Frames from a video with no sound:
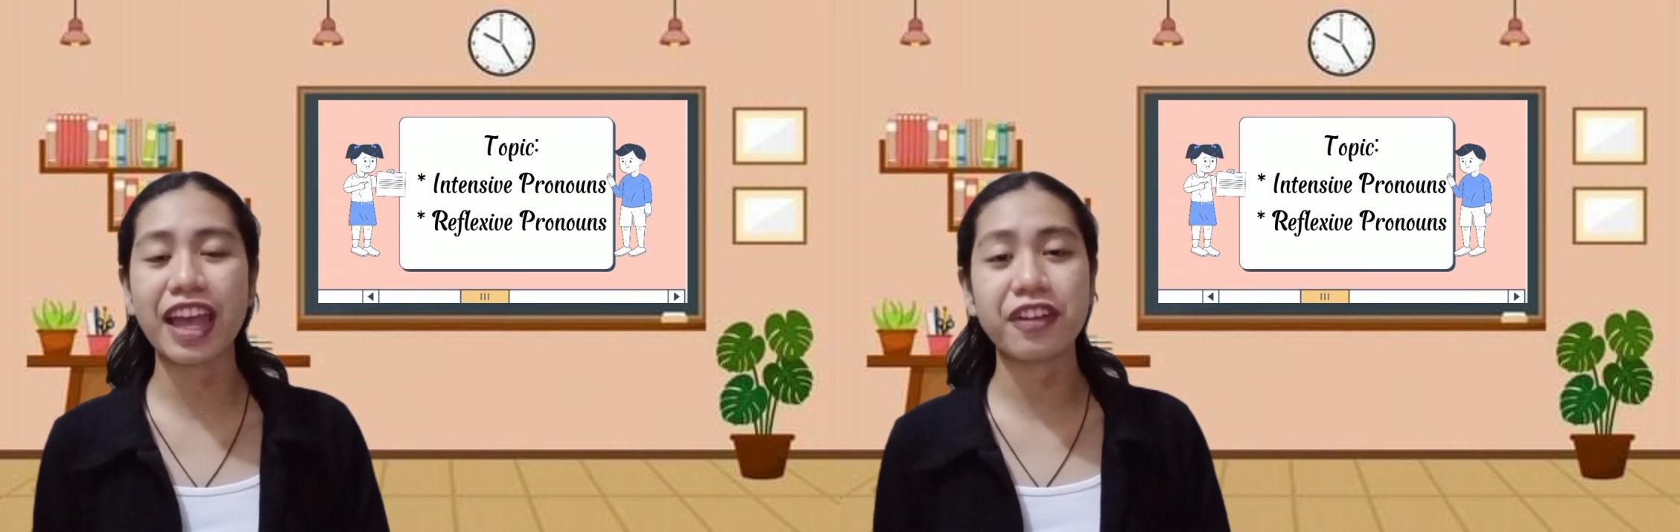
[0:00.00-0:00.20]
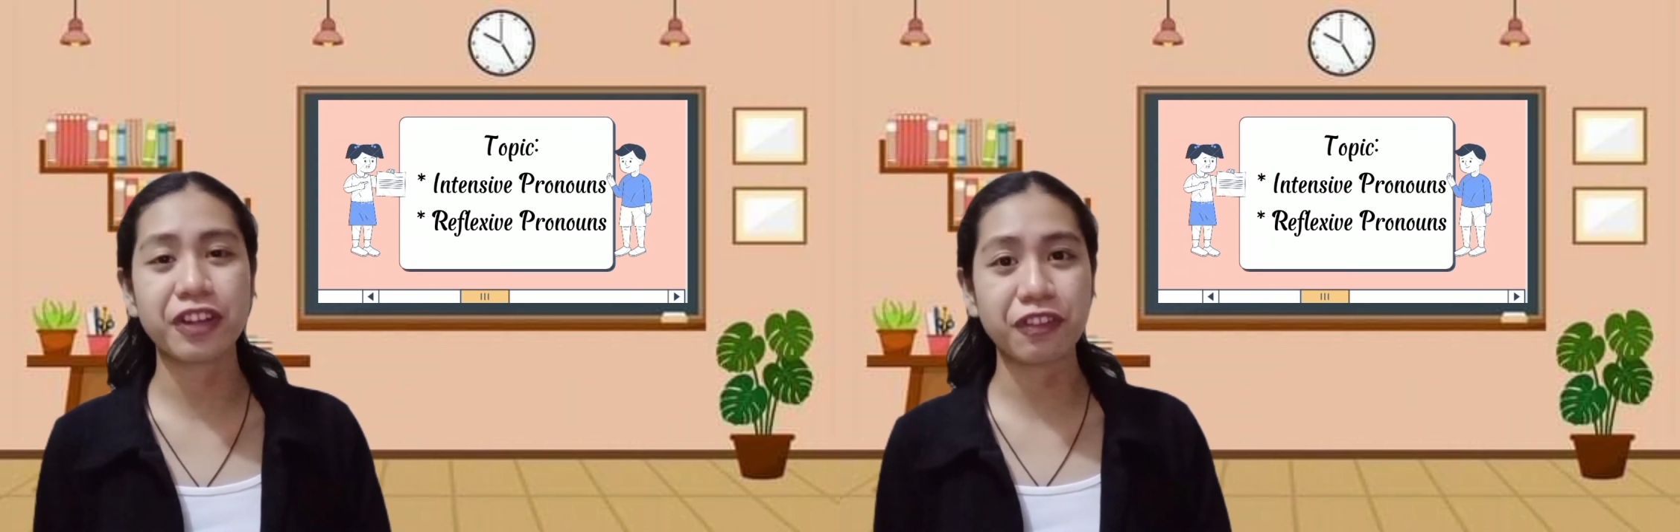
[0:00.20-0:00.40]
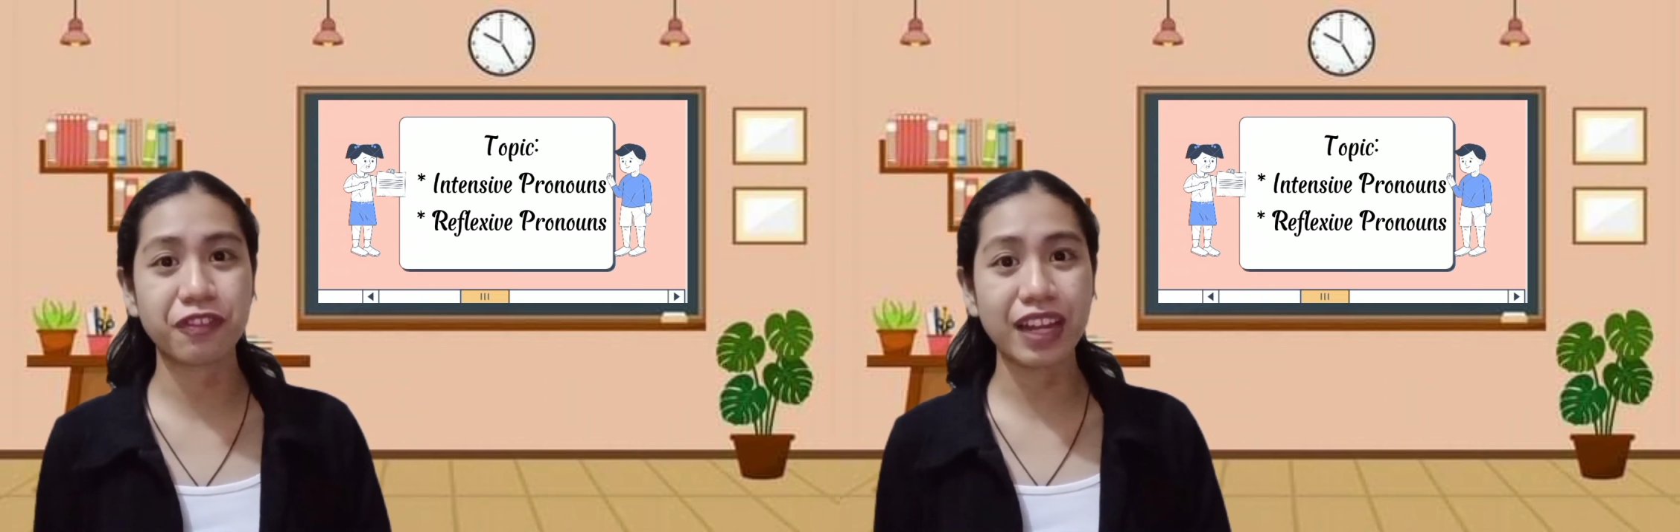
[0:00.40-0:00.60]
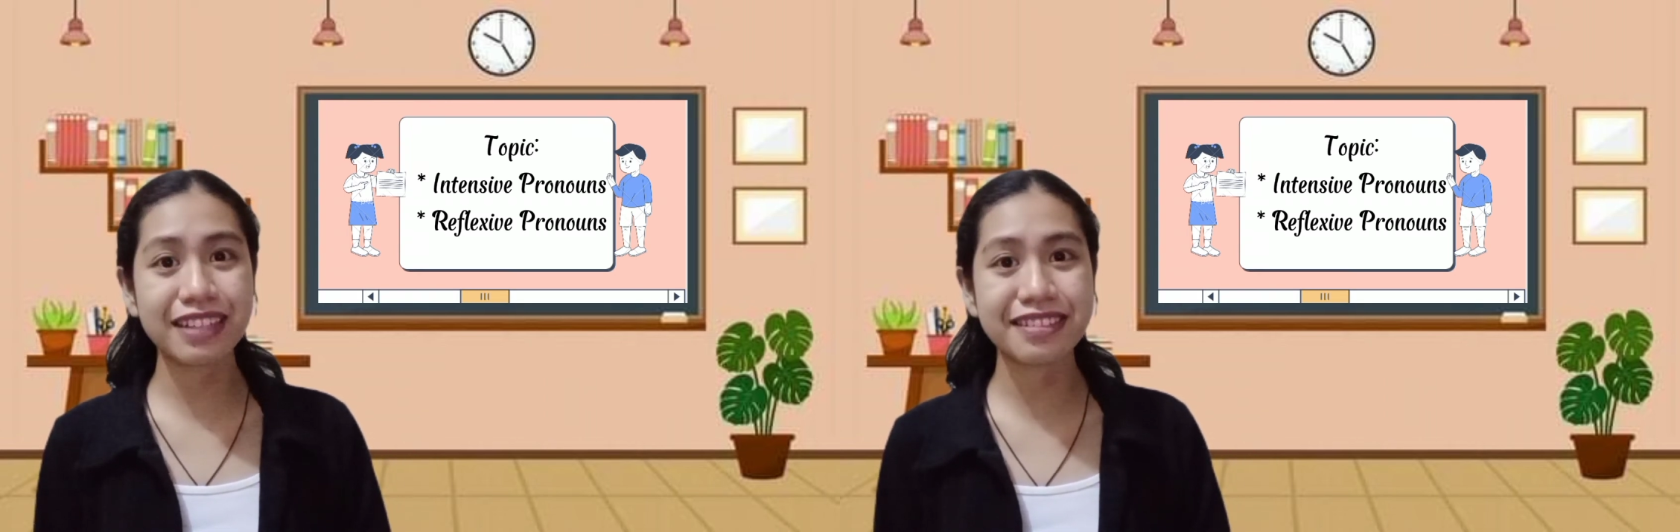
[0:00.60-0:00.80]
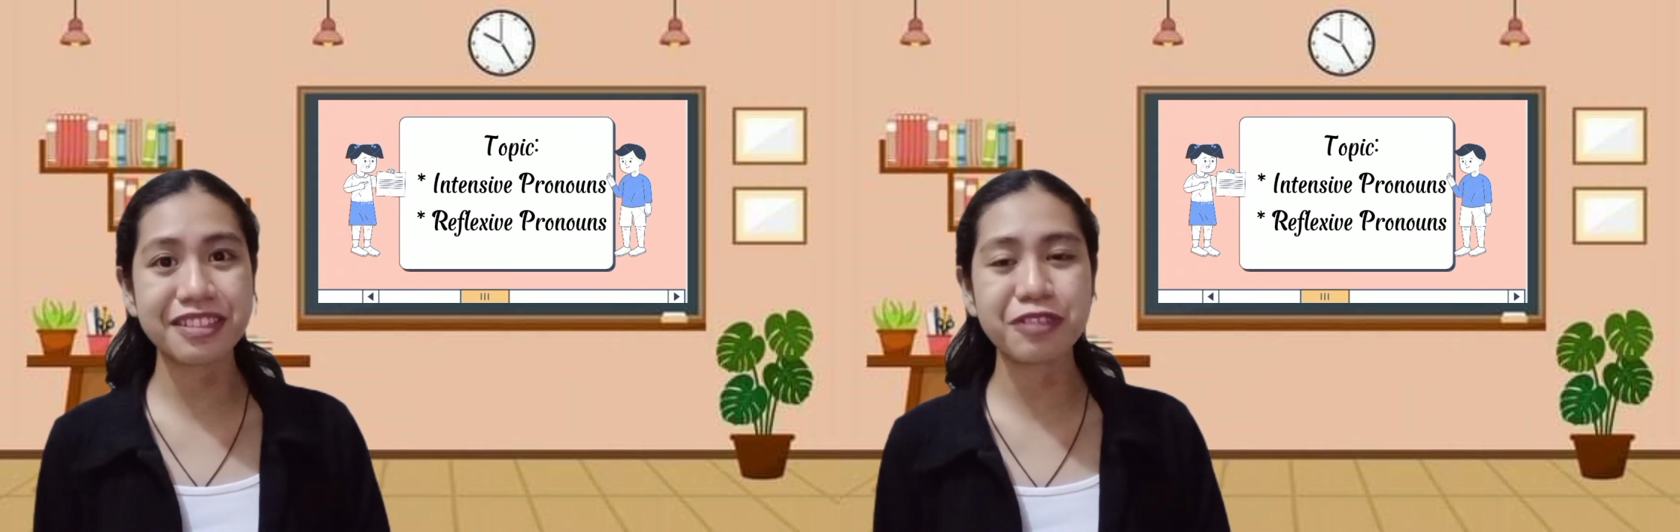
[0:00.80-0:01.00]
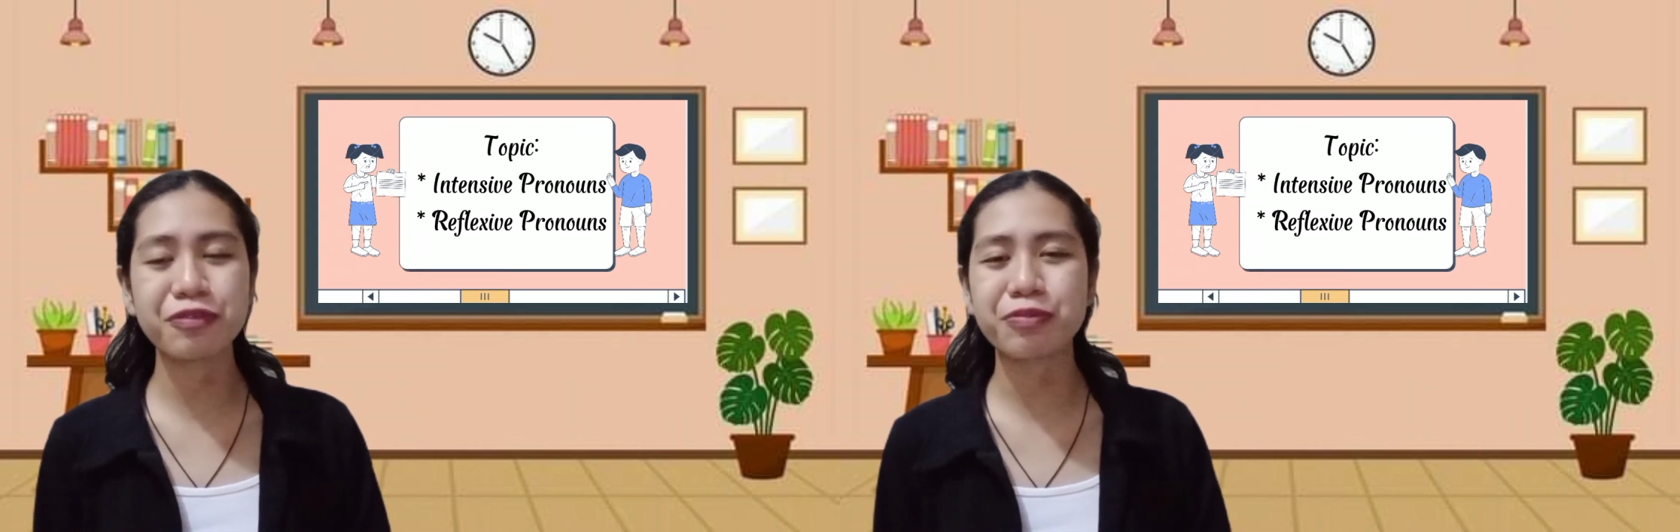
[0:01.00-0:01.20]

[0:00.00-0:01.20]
and reflexive